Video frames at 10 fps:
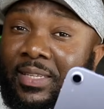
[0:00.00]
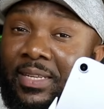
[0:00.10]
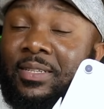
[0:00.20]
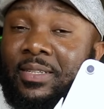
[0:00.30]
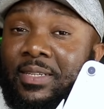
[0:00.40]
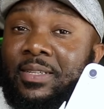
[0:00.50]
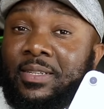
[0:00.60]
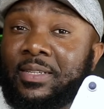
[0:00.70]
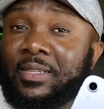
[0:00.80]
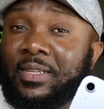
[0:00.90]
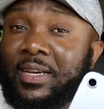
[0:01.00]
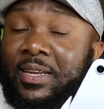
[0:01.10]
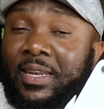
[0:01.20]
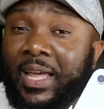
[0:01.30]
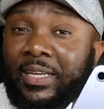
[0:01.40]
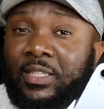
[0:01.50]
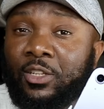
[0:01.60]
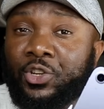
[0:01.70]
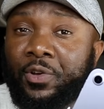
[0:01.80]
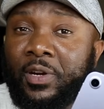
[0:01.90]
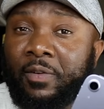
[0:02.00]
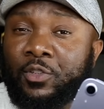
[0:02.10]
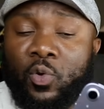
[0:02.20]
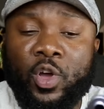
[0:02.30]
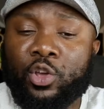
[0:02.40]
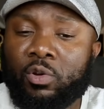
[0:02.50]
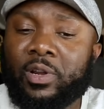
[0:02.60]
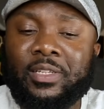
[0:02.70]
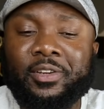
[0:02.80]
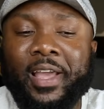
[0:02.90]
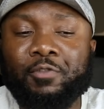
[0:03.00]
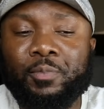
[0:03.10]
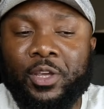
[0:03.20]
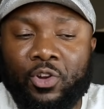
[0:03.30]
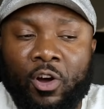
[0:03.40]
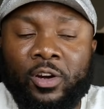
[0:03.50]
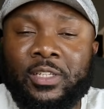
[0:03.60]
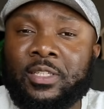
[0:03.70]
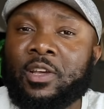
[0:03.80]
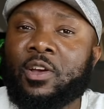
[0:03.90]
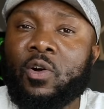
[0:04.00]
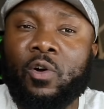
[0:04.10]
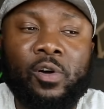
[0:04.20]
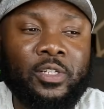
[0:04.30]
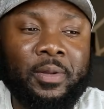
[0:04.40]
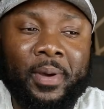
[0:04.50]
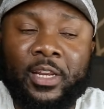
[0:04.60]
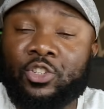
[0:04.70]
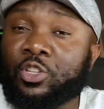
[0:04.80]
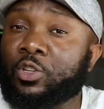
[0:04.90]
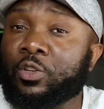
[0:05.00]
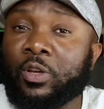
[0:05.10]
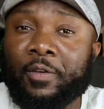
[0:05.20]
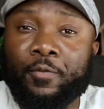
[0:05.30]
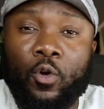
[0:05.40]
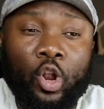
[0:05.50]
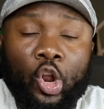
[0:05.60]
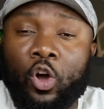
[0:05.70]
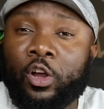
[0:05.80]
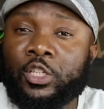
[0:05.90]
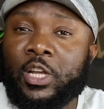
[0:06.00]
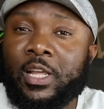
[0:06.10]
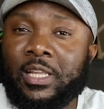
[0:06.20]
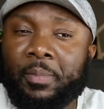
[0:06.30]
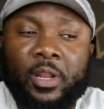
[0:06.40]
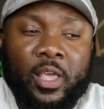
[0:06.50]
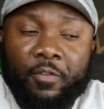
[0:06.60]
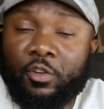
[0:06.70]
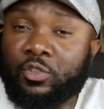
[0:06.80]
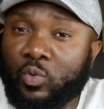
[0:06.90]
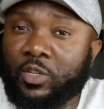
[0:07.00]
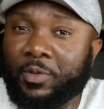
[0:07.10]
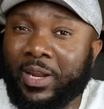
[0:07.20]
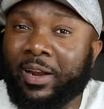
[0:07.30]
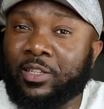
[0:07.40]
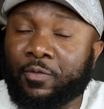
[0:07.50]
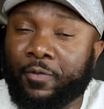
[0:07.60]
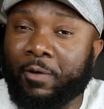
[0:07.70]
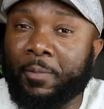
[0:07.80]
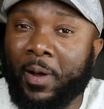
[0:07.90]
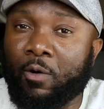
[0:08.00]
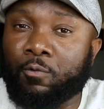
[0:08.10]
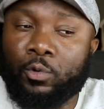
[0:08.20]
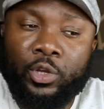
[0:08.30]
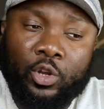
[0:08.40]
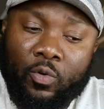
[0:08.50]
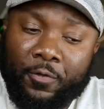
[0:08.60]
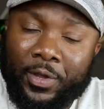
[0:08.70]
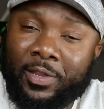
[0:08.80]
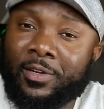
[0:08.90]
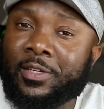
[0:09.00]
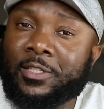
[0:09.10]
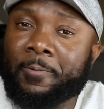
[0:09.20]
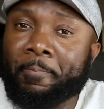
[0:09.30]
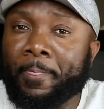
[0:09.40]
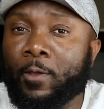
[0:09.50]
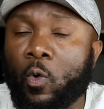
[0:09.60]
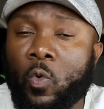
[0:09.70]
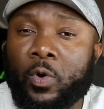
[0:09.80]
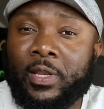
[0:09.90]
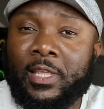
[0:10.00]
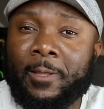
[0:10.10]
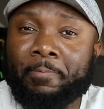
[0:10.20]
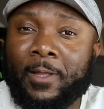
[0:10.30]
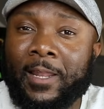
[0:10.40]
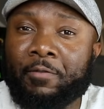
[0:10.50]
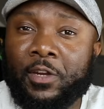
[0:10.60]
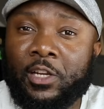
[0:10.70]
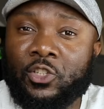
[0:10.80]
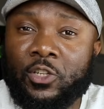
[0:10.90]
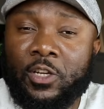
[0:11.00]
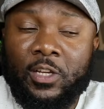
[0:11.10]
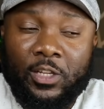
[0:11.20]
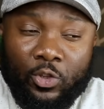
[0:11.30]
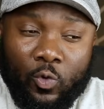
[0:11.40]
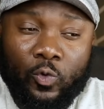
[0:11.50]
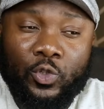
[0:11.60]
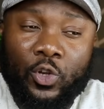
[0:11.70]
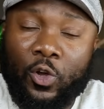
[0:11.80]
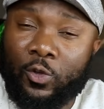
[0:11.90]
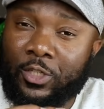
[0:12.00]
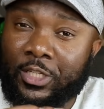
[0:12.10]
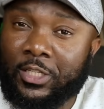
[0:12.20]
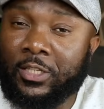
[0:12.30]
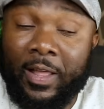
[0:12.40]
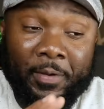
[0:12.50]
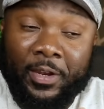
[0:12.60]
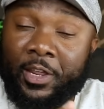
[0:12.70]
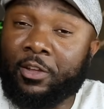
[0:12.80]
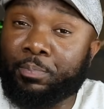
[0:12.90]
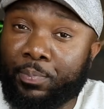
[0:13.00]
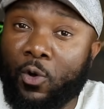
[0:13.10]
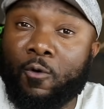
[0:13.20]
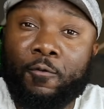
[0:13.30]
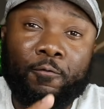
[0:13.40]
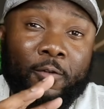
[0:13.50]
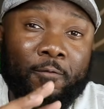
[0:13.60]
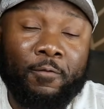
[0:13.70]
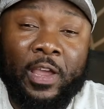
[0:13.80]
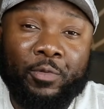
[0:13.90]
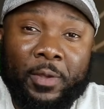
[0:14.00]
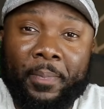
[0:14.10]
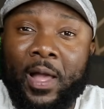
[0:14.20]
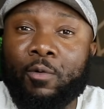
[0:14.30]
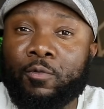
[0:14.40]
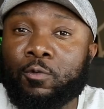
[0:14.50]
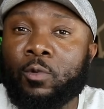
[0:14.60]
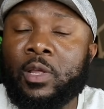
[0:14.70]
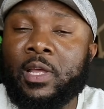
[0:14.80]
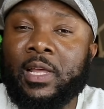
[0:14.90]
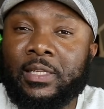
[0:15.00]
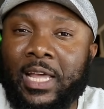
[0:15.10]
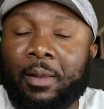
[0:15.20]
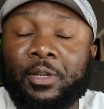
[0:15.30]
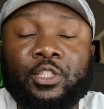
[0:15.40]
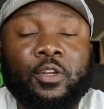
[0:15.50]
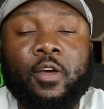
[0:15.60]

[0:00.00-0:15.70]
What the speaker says: this is a nice alternative. So you don't necessarily have to be an artist or somebody just looking for a large tablet. If you just want something that is very powerful, you can go for either this or the 11-inch. Those are still, I mean, they're both very powerful tablets